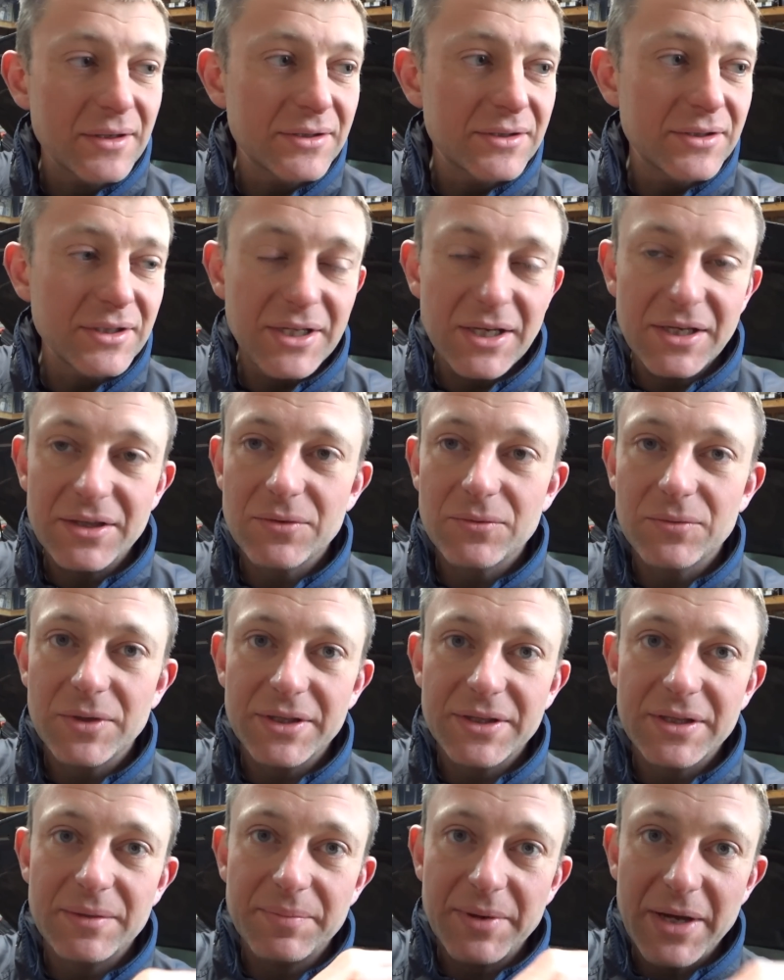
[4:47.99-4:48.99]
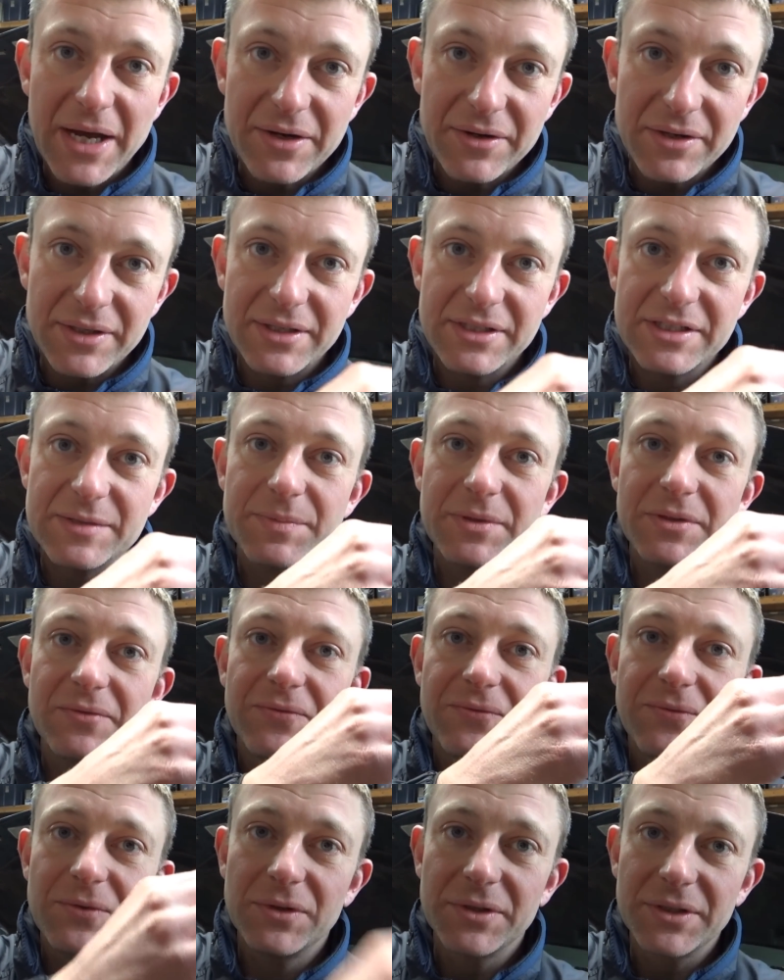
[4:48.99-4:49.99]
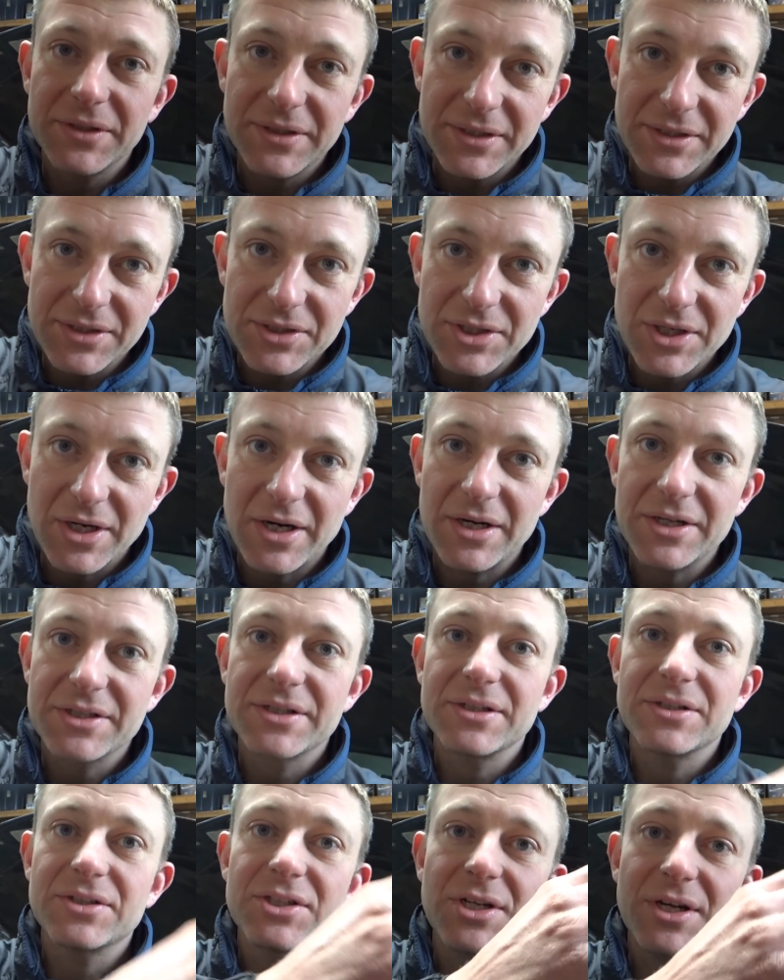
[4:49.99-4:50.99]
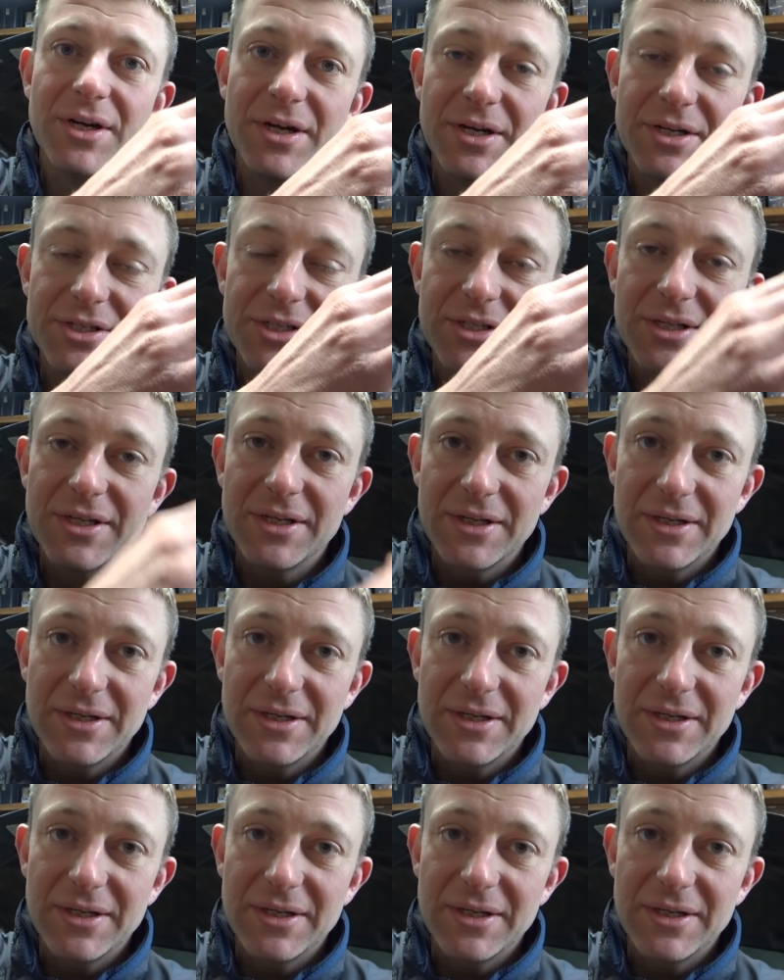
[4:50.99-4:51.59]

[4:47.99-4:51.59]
together with a battery that's been fully discharged and charged,